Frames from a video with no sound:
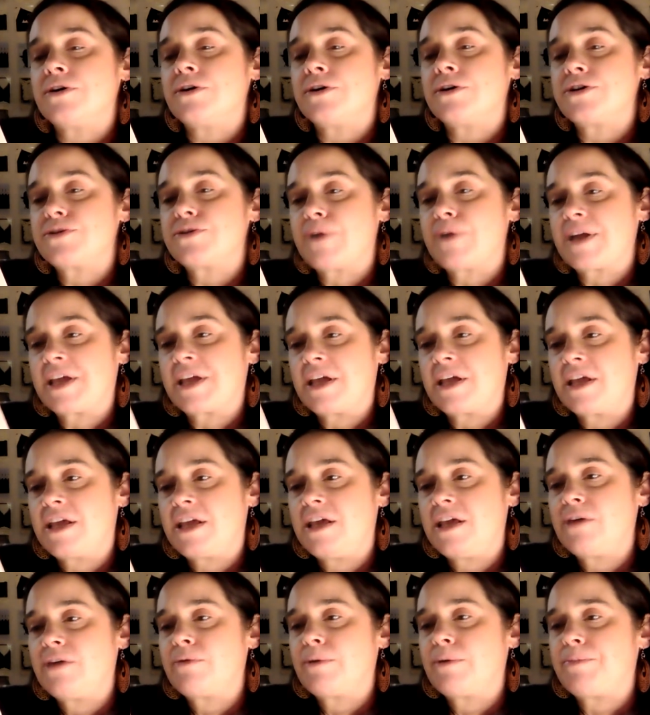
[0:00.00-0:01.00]
Shrugging,
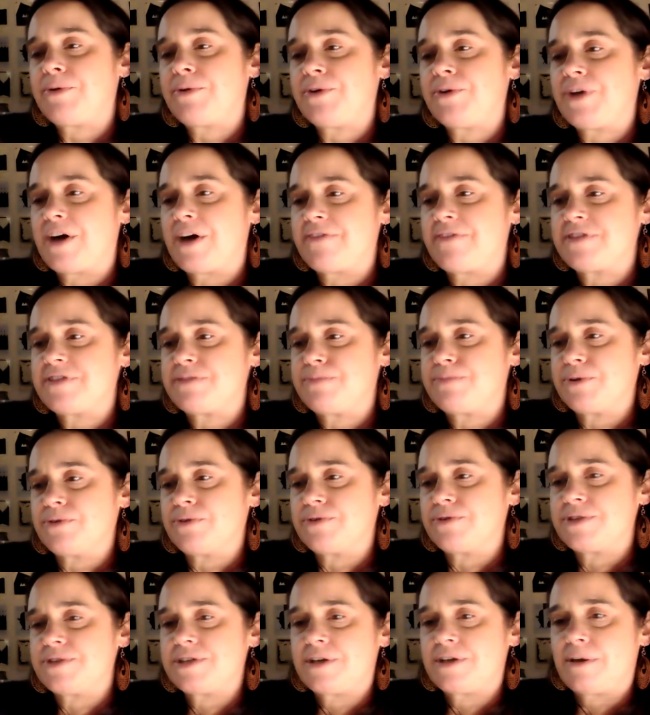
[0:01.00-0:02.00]
Kiowa pulled off his
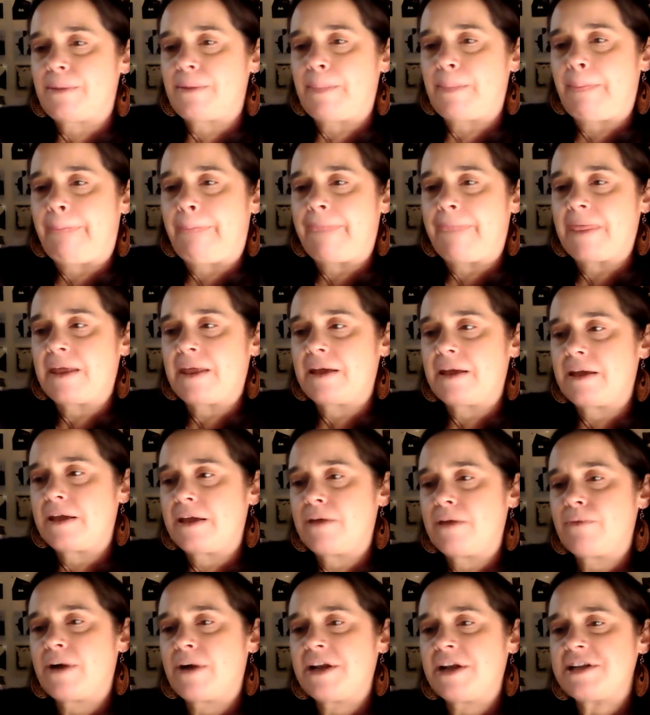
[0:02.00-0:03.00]
boots. He
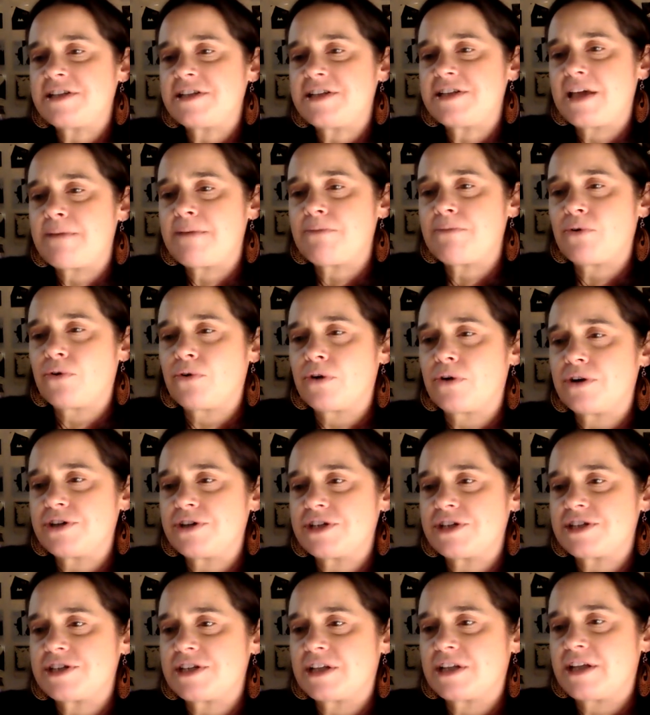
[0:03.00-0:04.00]
wanted to say more
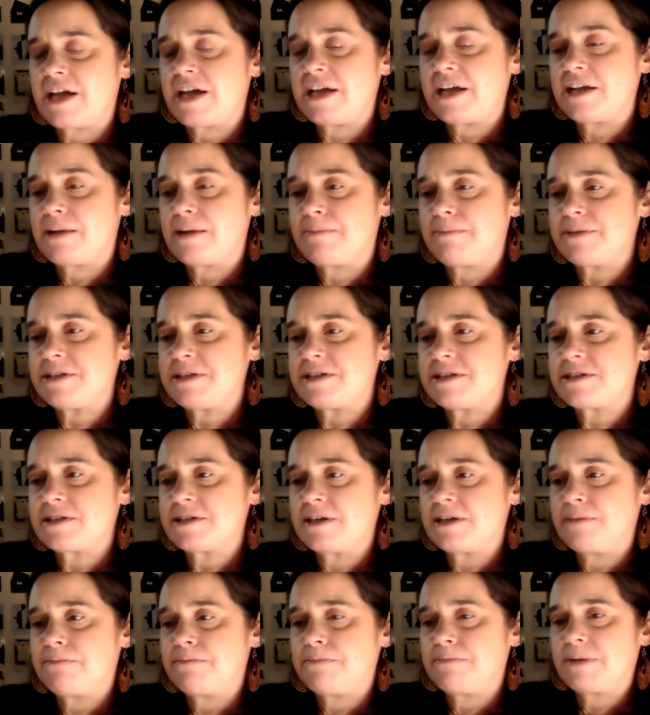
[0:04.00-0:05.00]
just to lighten up his
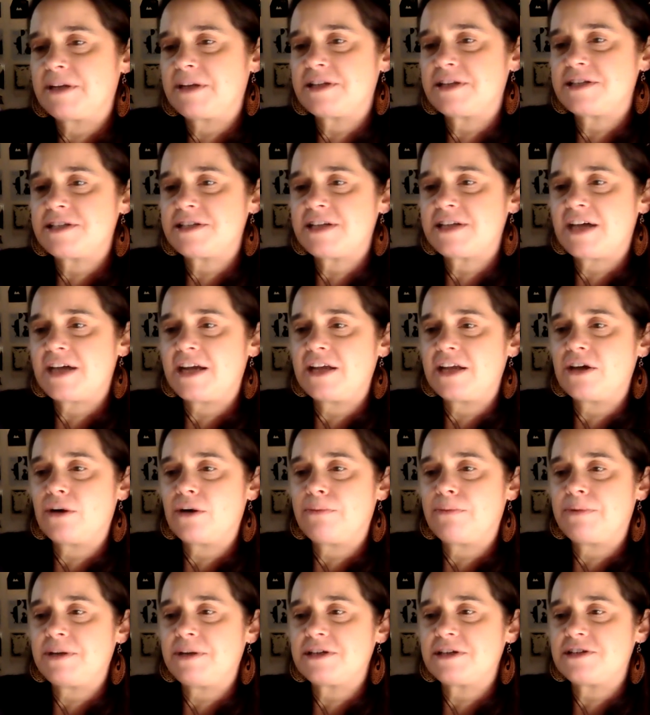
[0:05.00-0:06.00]
sleep, but instead he
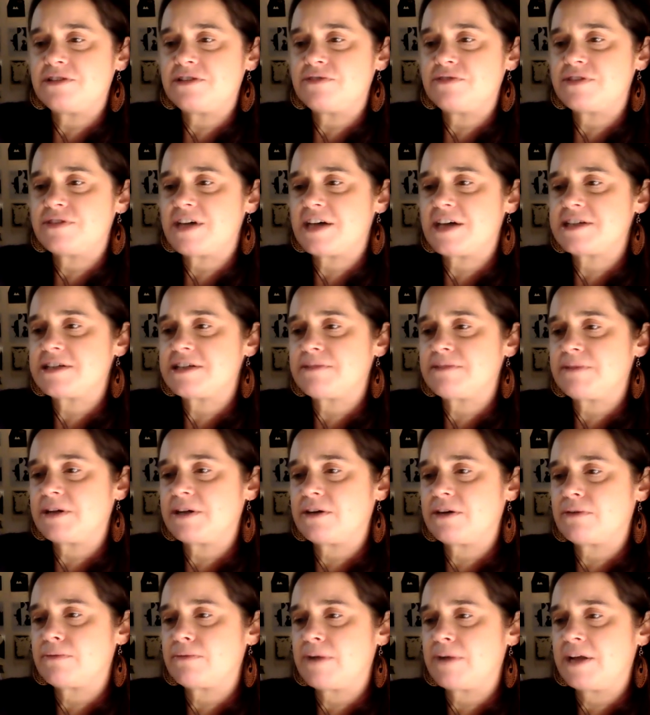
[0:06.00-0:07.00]
opened his New Testament
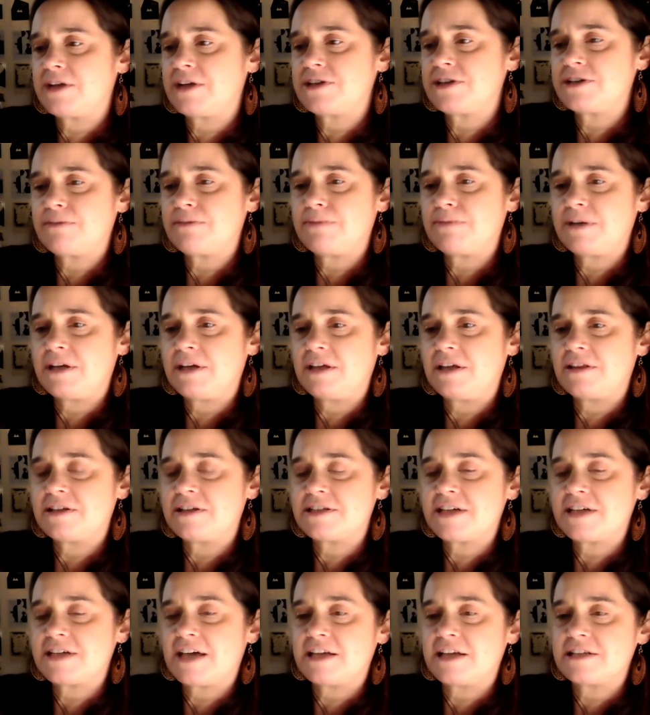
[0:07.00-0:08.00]
and arranged it beneath
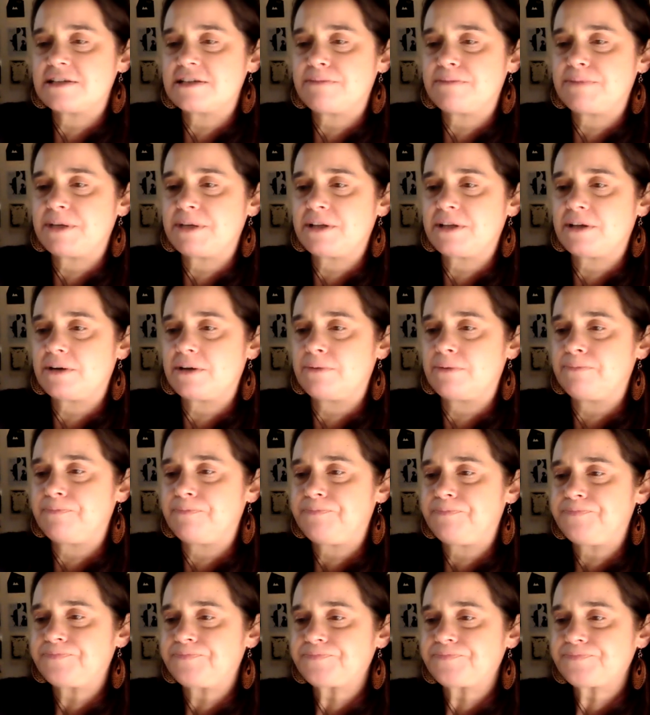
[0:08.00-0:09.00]
his head as a pillow.
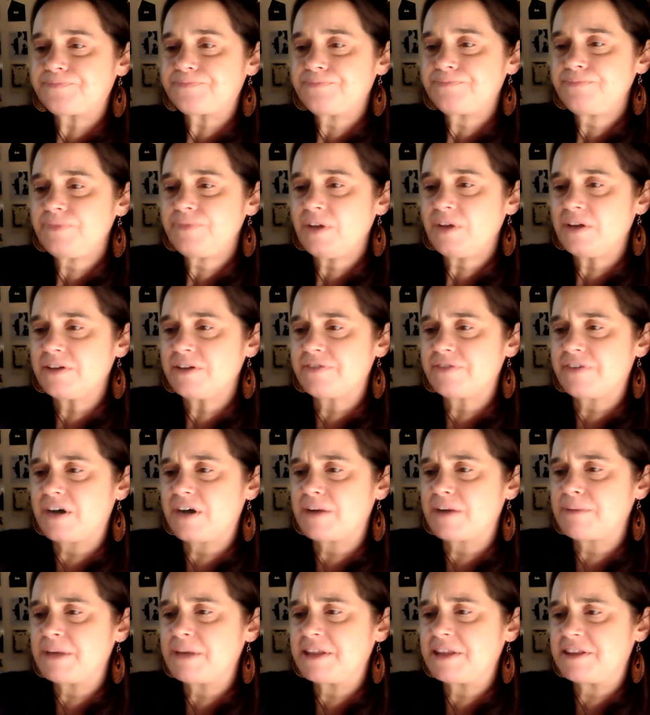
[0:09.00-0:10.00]
The
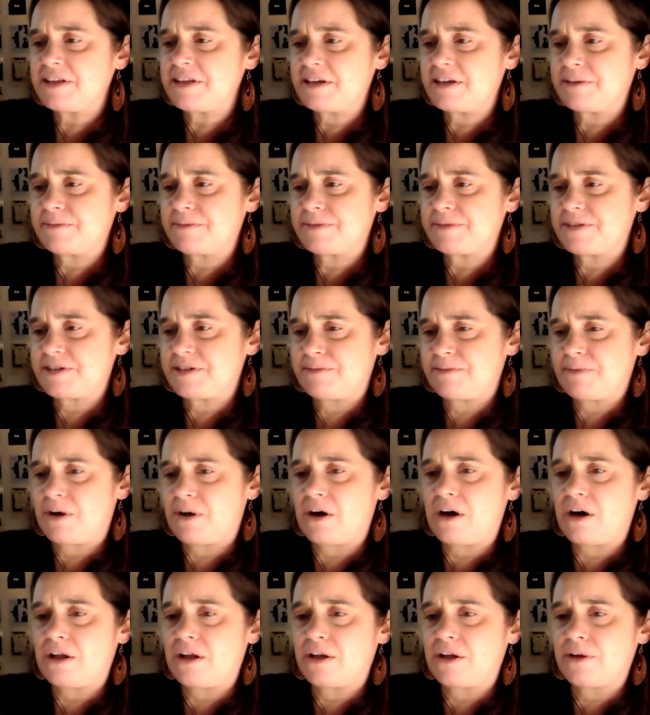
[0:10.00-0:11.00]
fog made things seem
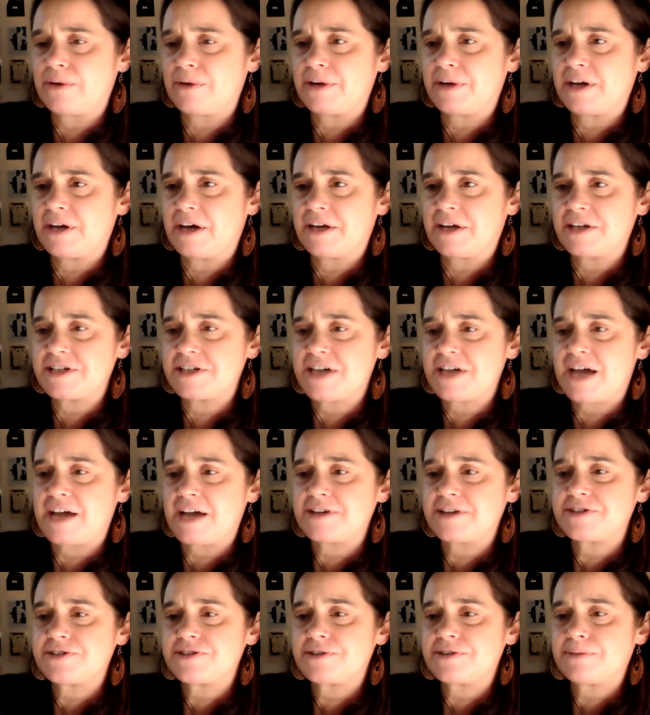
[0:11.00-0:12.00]
hollow and
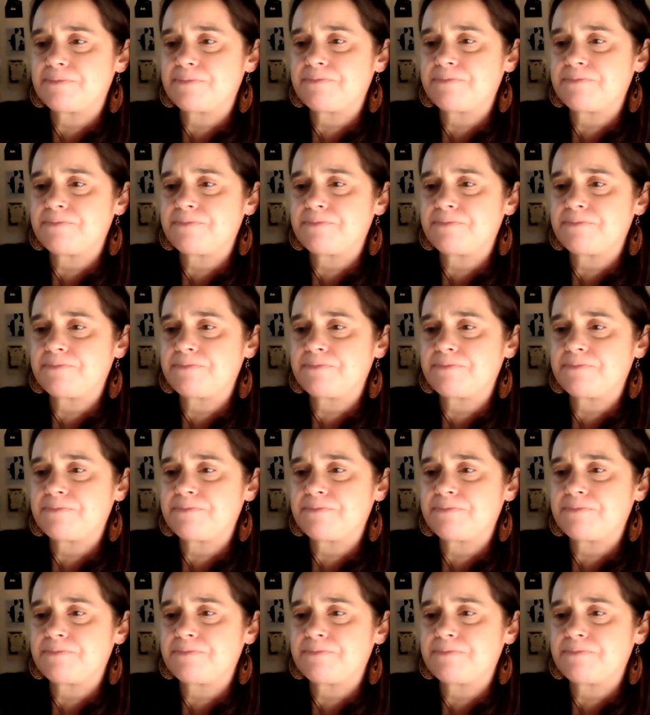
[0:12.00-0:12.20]
unattached.